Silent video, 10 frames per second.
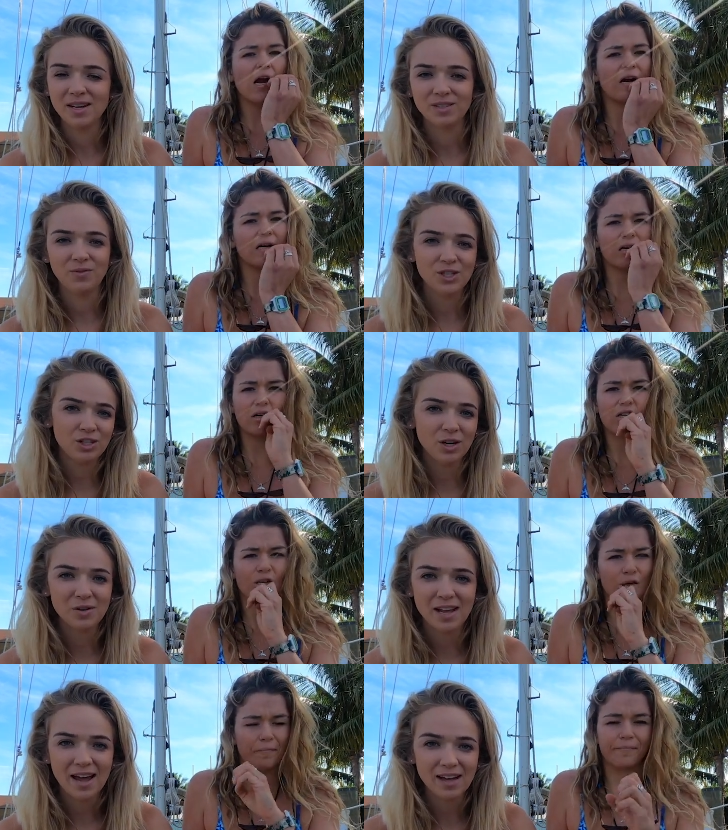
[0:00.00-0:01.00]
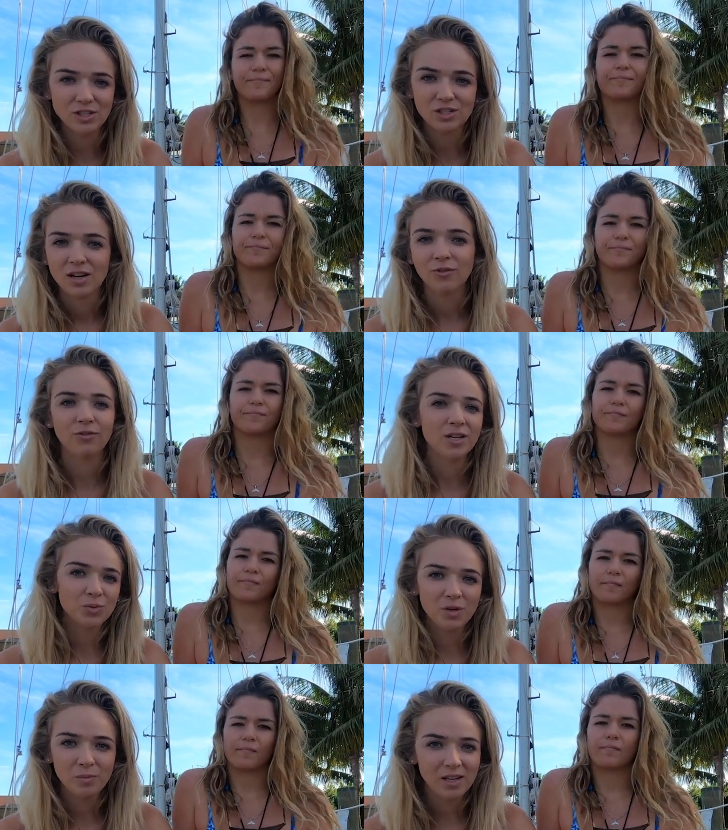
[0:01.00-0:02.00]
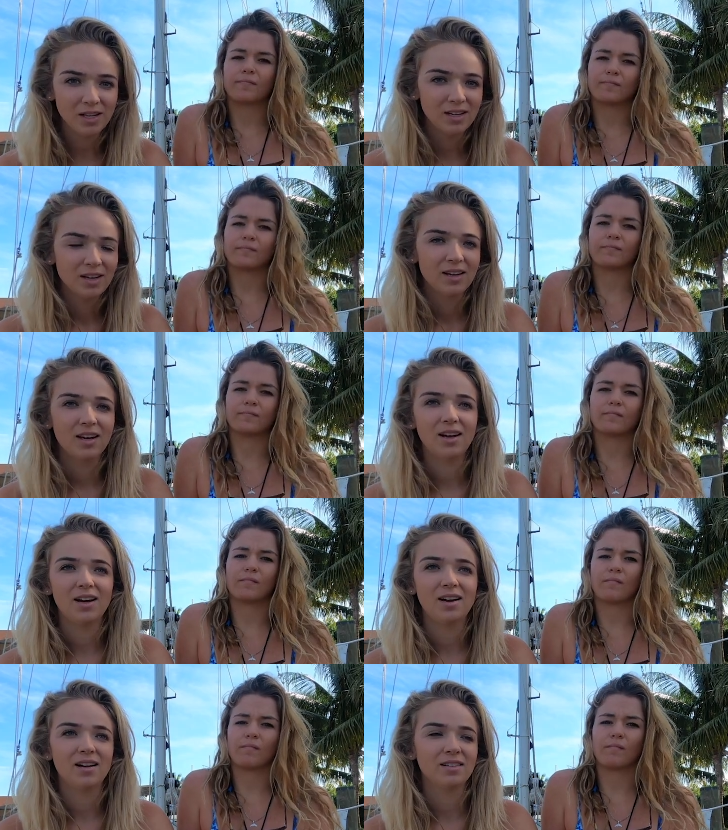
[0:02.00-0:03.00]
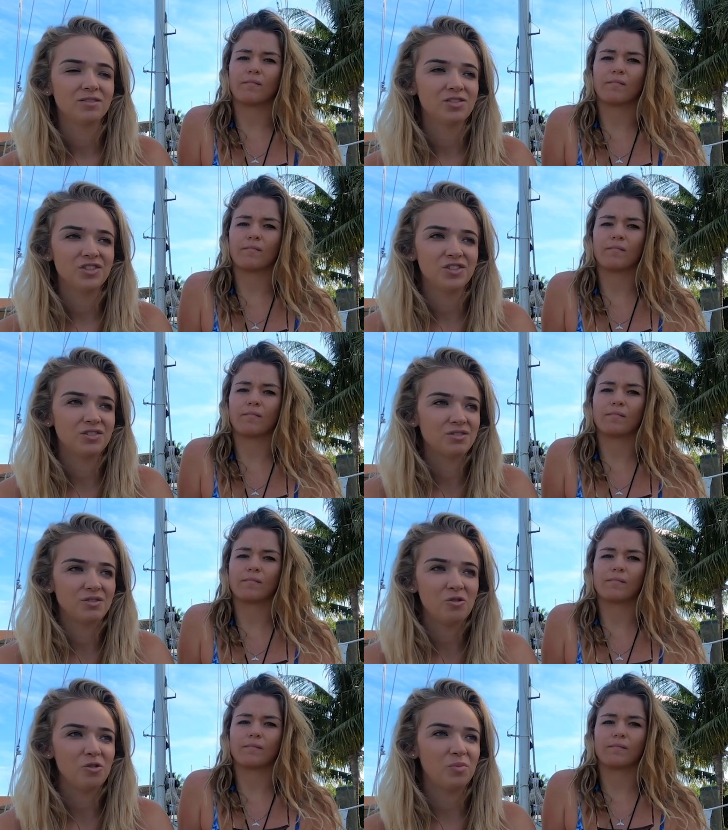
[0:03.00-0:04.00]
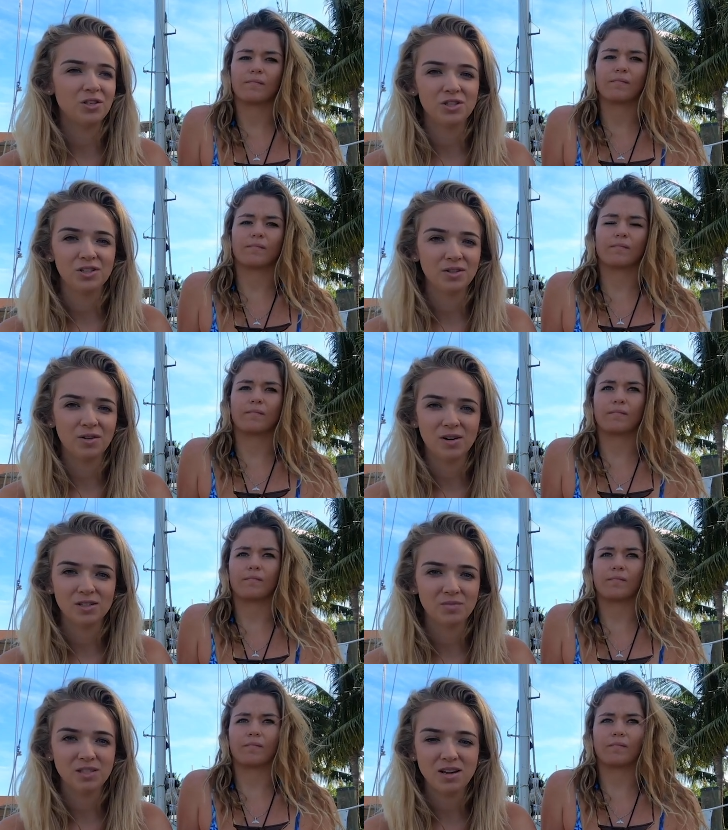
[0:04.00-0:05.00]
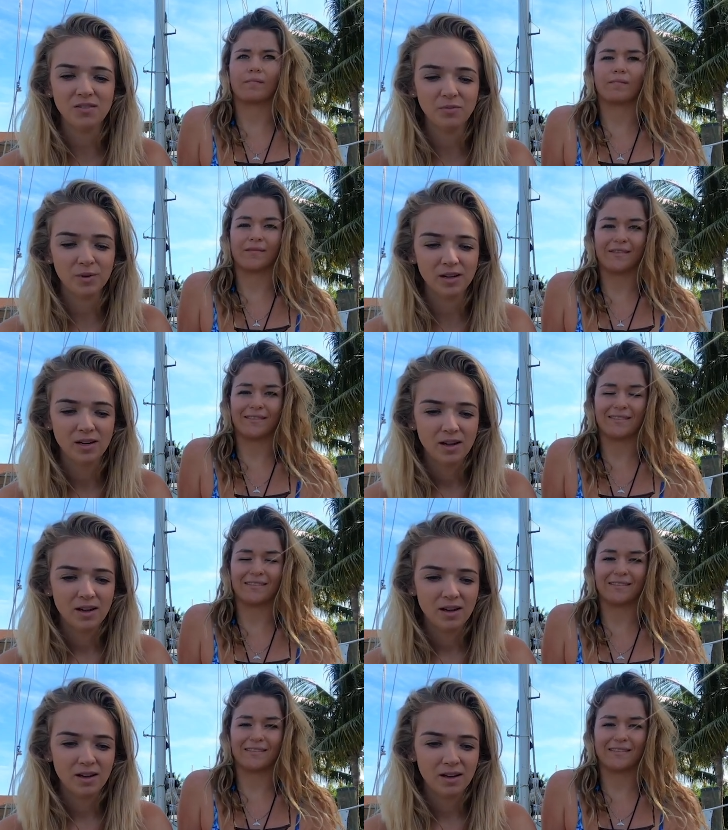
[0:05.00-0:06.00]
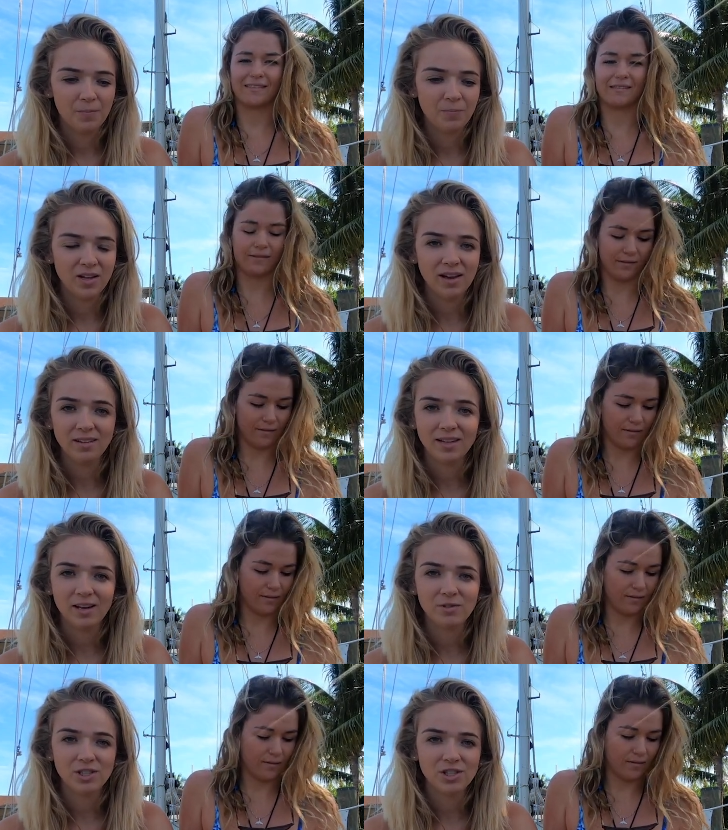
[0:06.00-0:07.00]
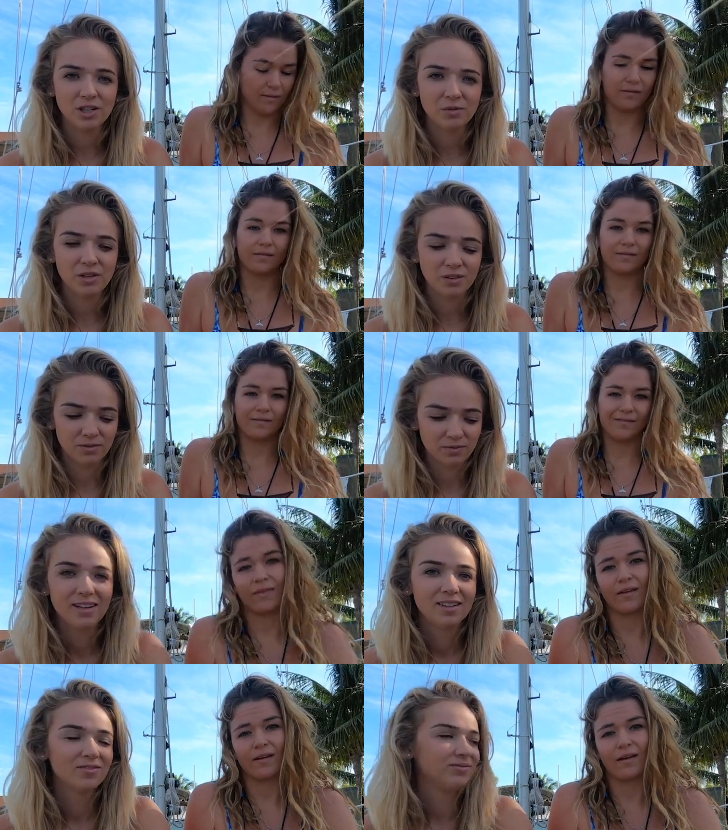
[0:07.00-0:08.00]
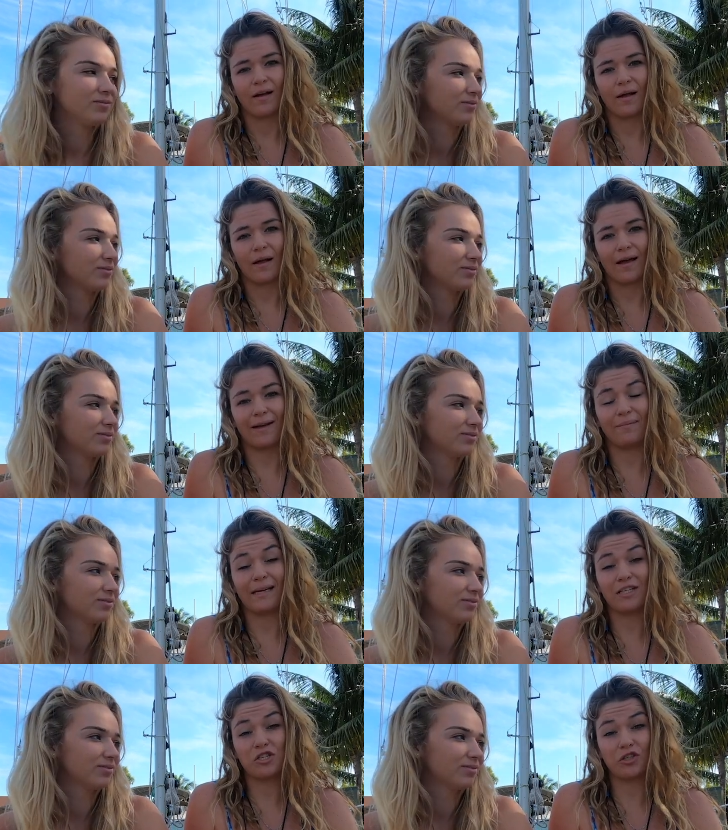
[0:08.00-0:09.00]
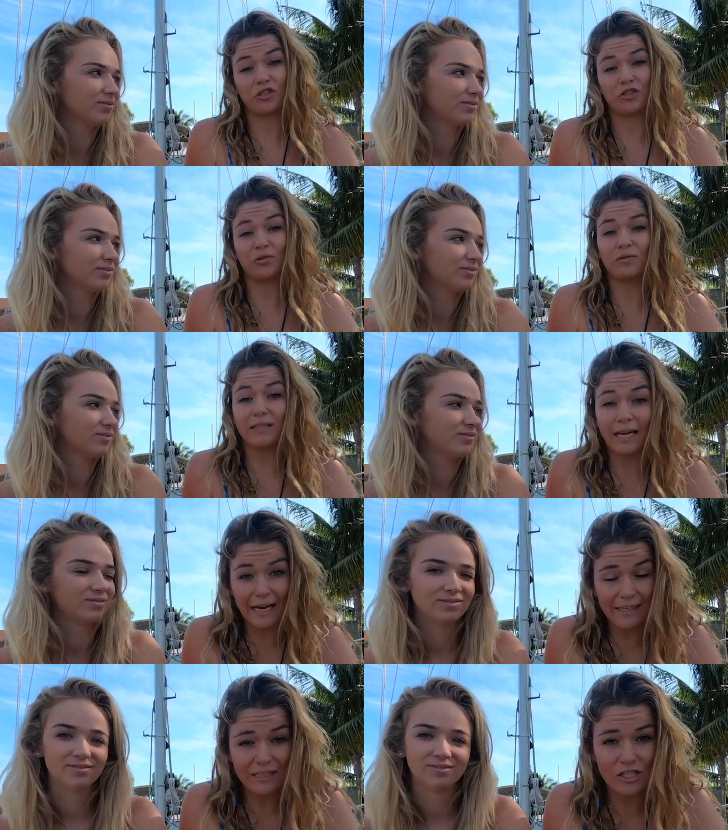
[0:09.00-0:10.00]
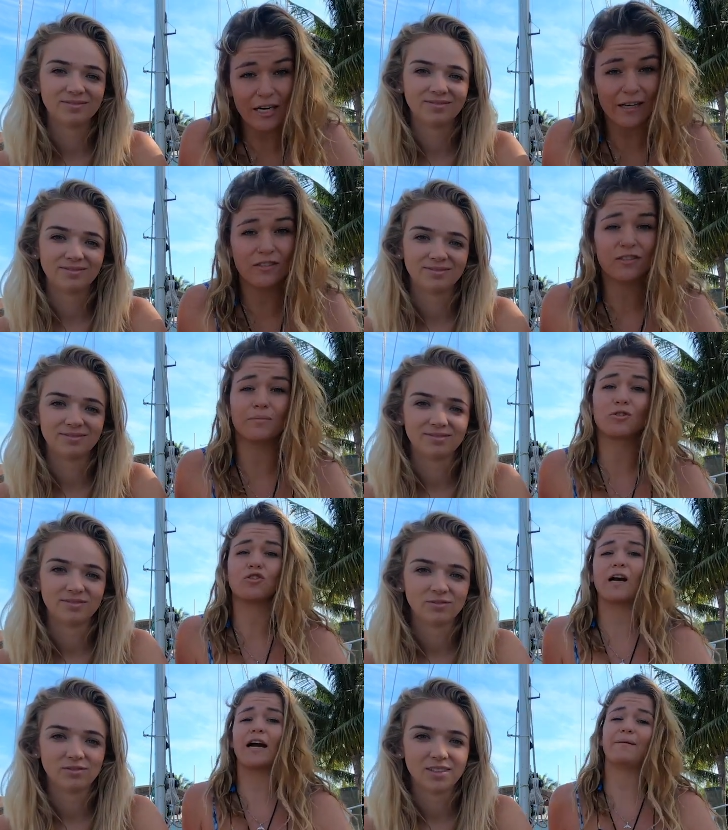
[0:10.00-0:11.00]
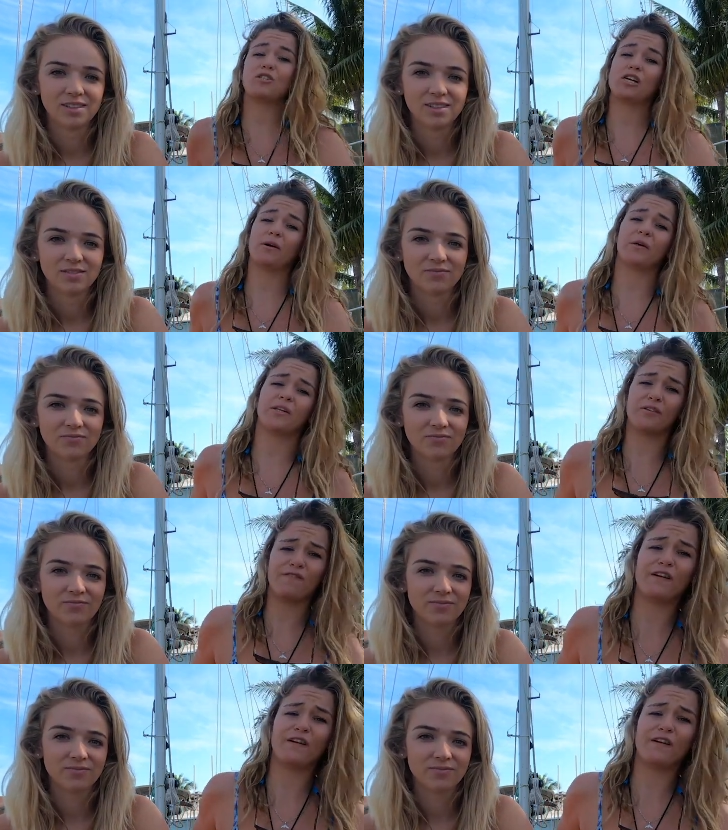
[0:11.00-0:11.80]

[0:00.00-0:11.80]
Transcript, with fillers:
Speaker 1: nice fish that we catch friends we meet, uh, just a whole bunch of awesome stuff. But
Speaker 2: um, yeah, can't wait to share it with you. And make sure to like, share, subscribe, share with your